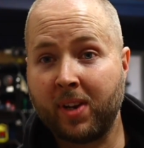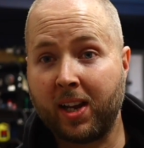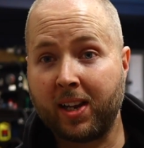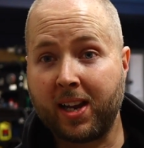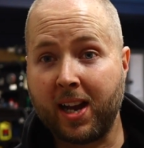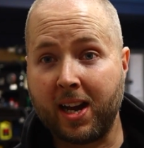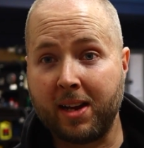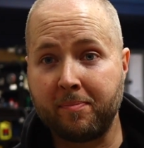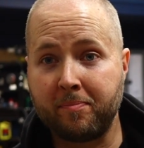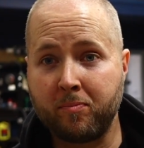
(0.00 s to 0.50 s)

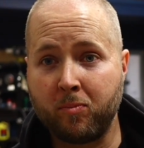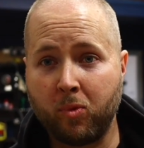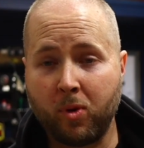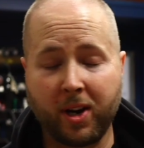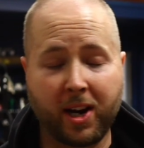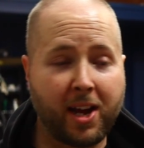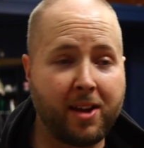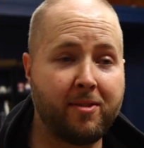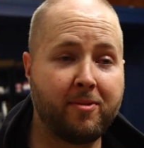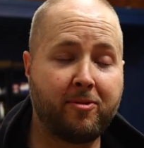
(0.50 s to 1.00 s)
got
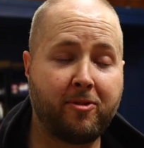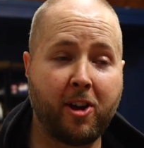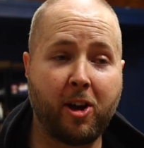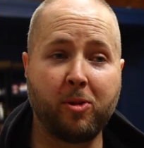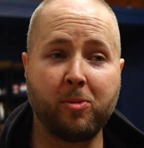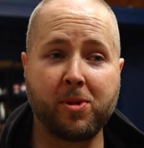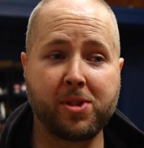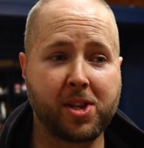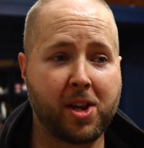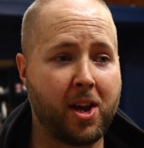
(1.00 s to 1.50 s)
what I
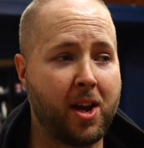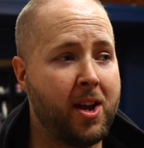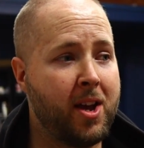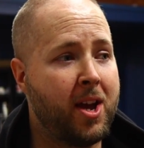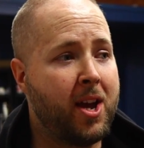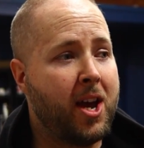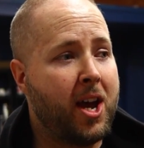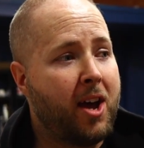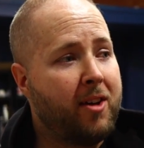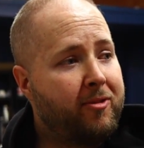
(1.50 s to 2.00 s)
felt was a
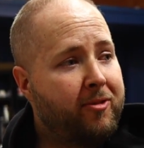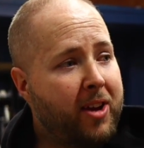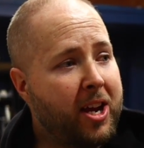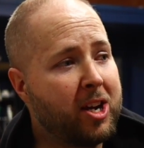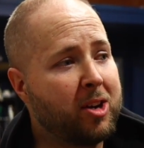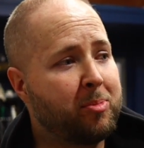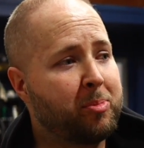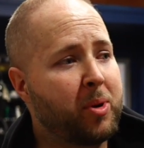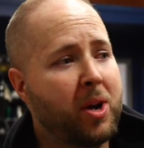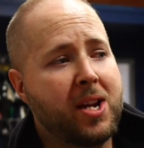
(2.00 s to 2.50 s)

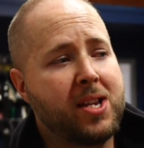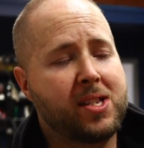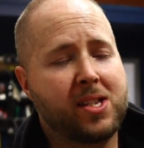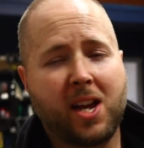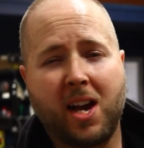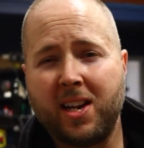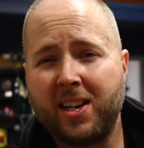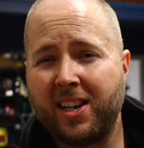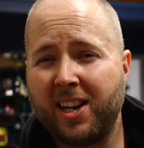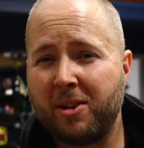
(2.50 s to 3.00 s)
fair price
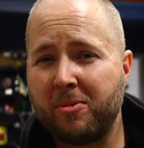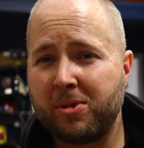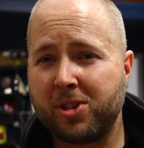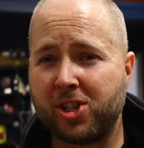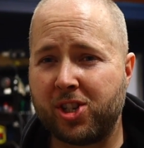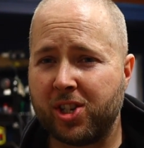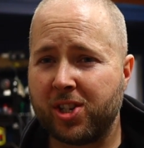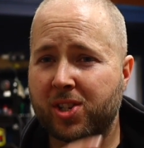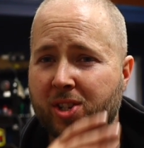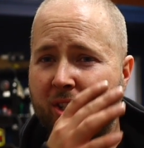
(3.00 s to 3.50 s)
on it. It was
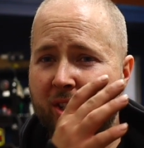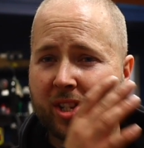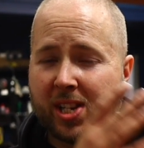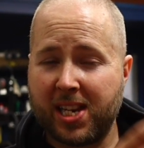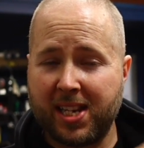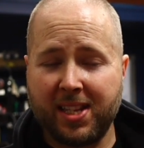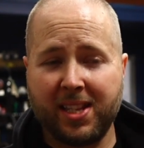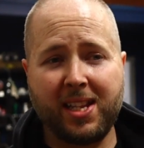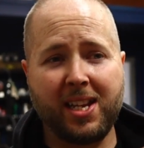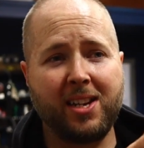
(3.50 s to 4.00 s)
just
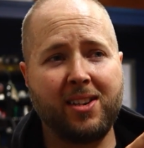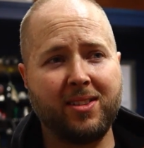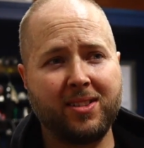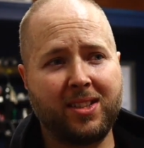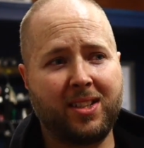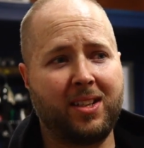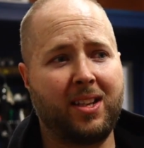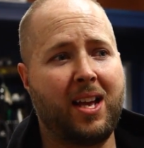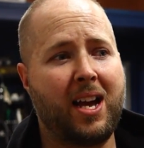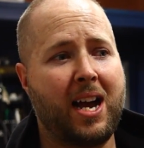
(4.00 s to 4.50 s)
sitting there in
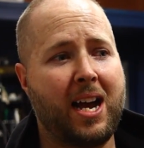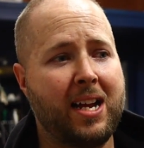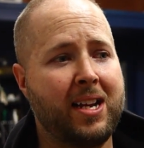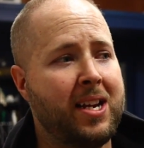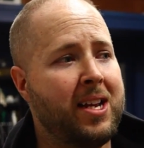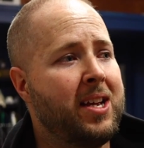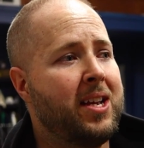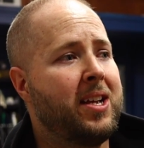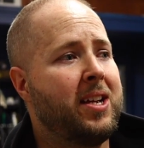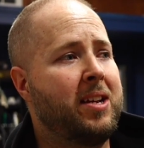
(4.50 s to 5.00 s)
the lot,
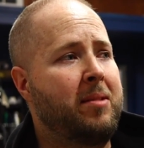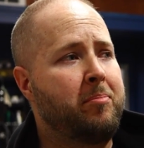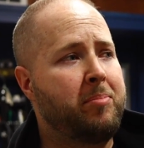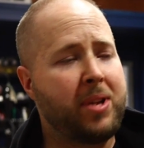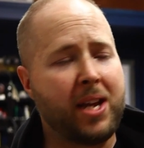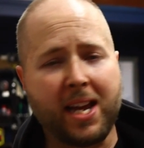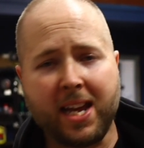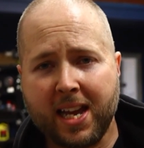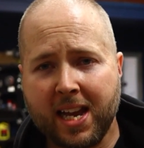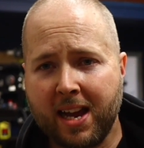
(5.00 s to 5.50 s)

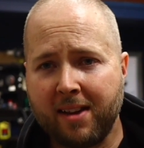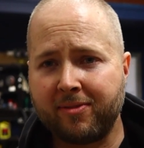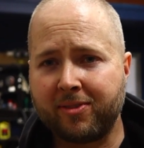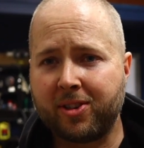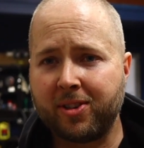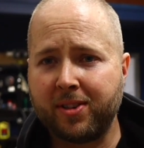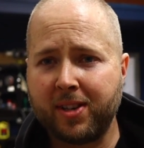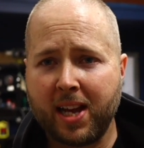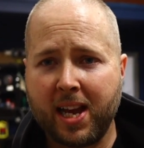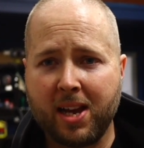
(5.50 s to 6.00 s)
day
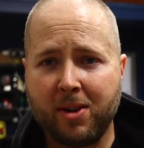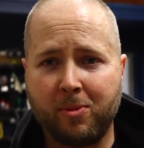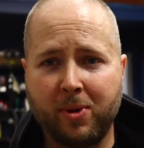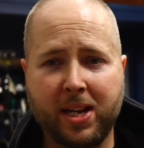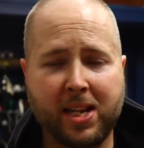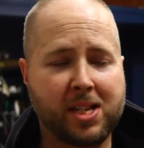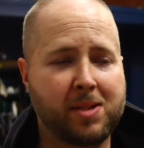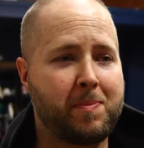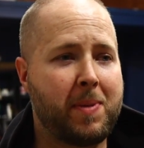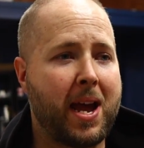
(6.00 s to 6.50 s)
after day,
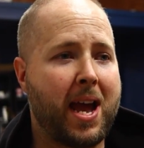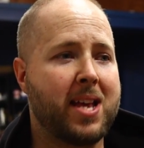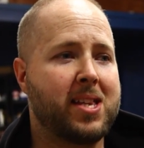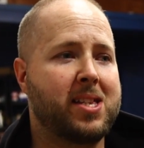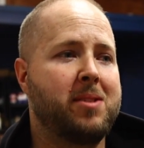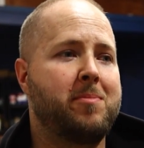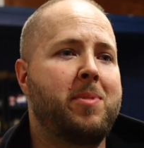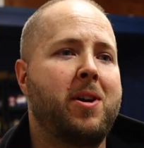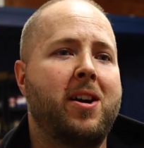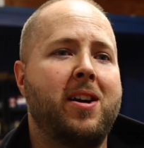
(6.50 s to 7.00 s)
weeks
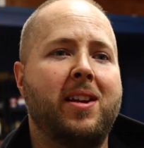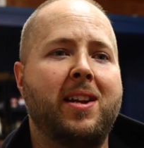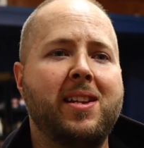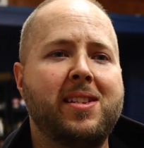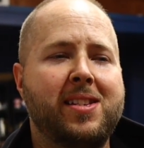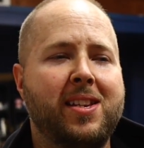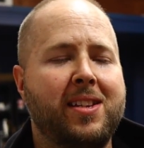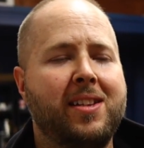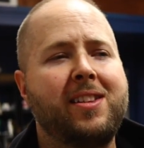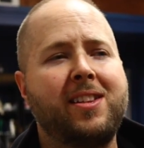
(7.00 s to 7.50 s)
passing by, and I
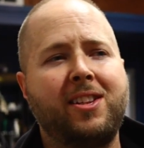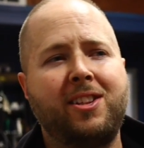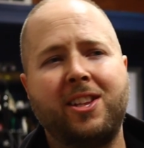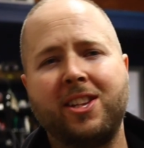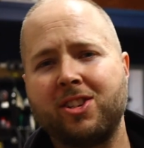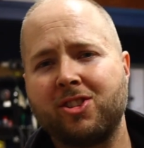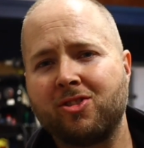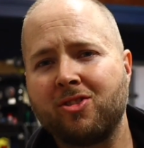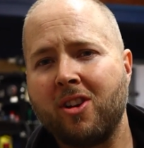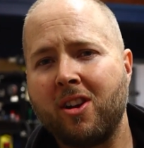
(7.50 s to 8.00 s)
said,
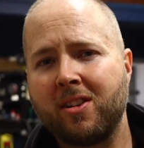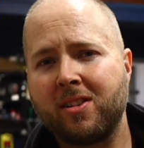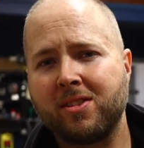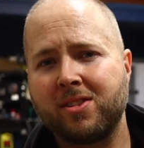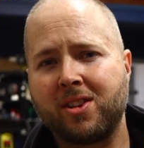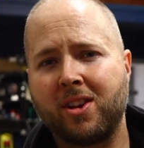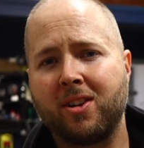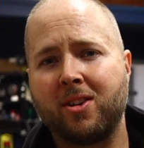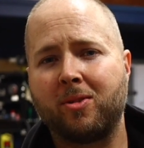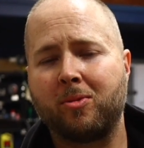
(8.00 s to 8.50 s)
this truck is
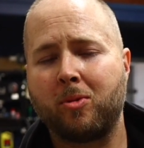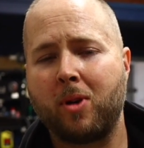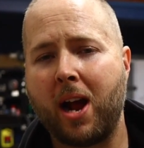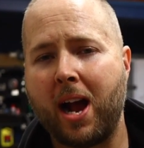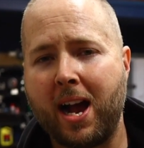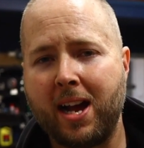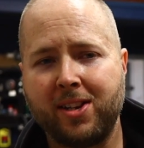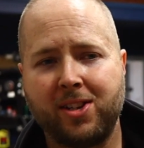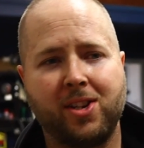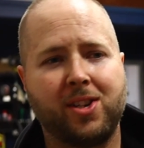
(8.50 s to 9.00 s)
going to
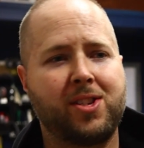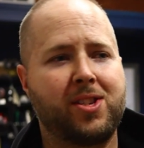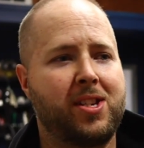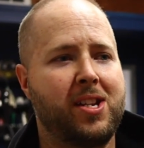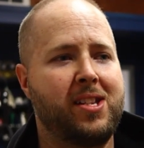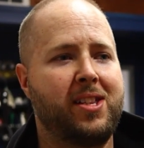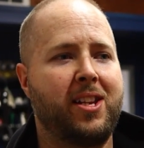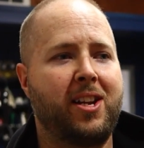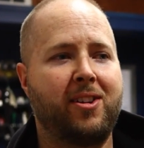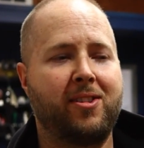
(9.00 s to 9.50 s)
rot just
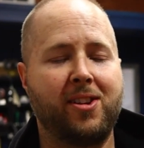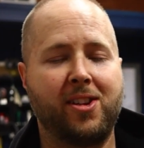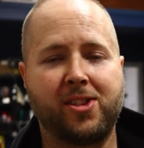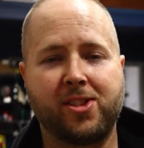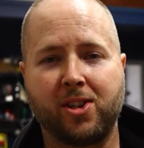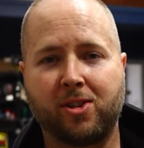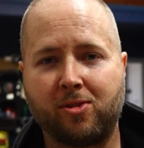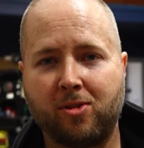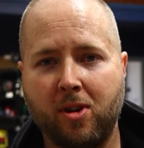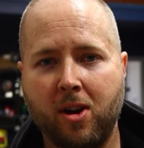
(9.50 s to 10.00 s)
sitting there, and
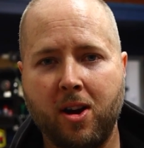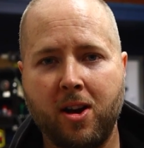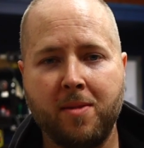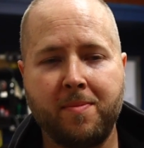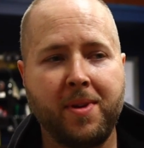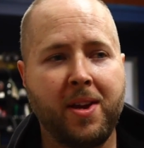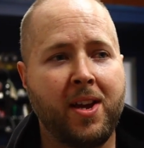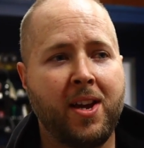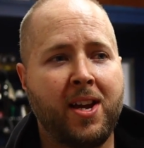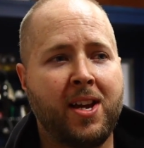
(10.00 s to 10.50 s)
it's a
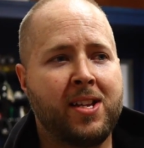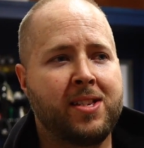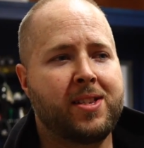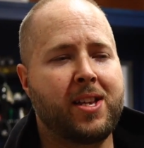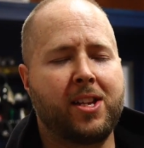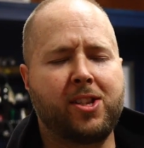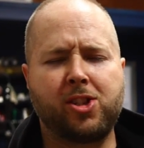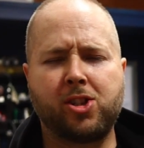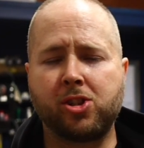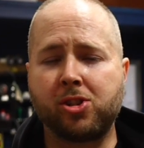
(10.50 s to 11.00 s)
crime. It's
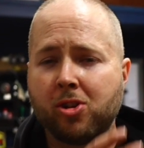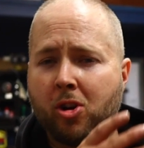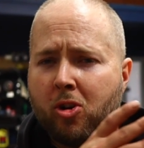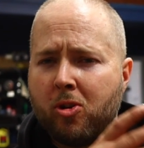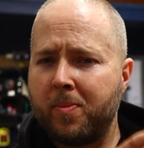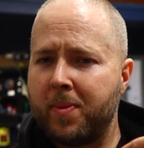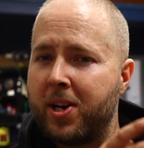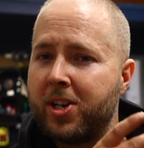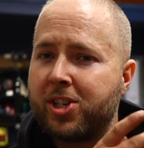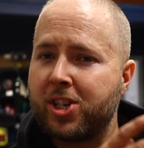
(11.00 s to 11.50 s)
had so
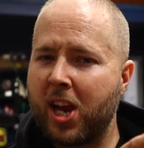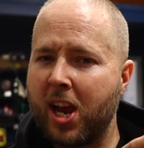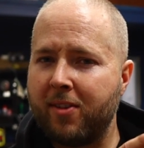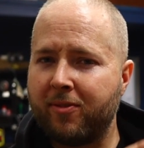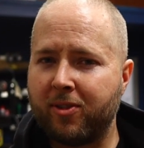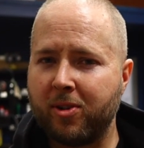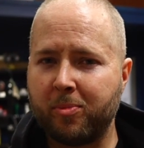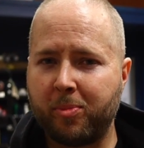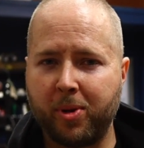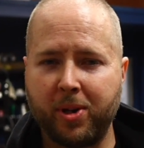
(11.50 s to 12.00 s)
much
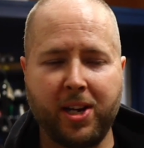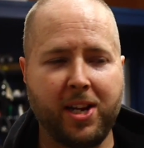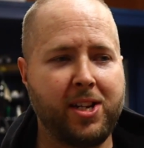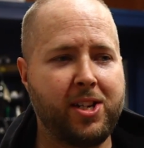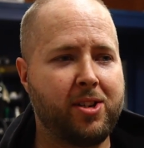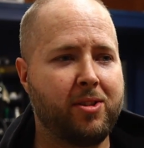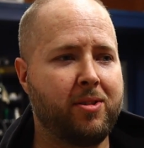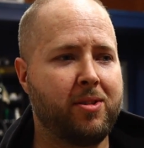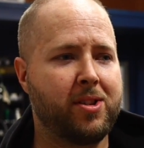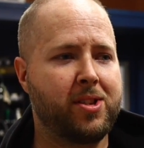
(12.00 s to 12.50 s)
effort put
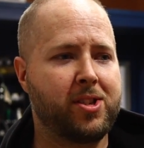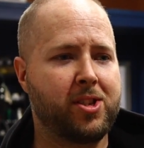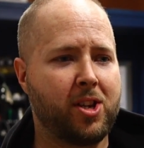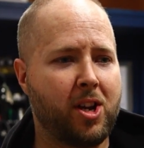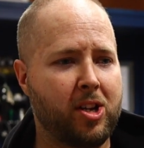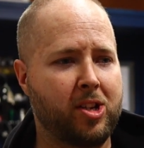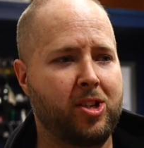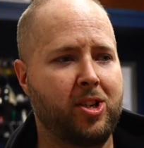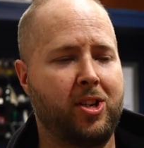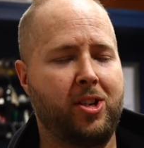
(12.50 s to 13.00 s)
into it. It's
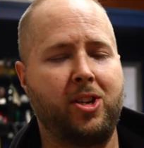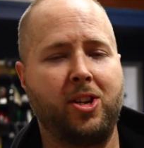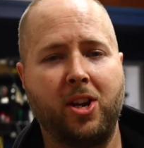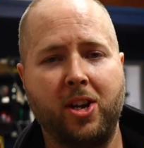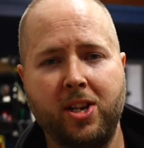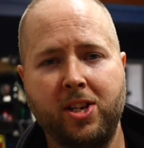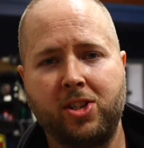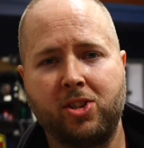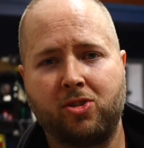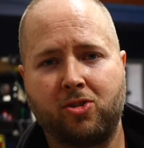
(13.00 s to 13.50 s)
such a
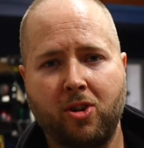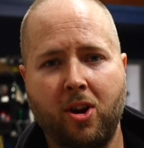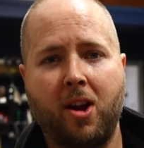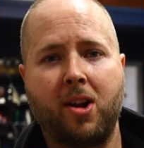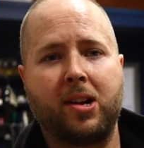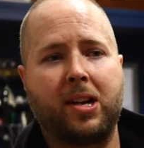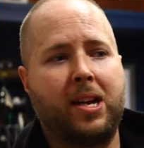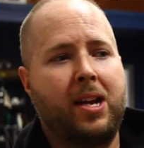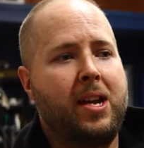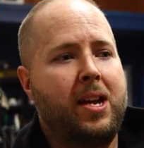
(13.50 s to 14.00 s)
nice
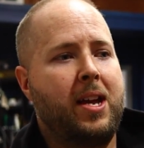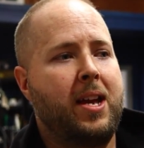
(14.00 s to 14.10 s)
truck.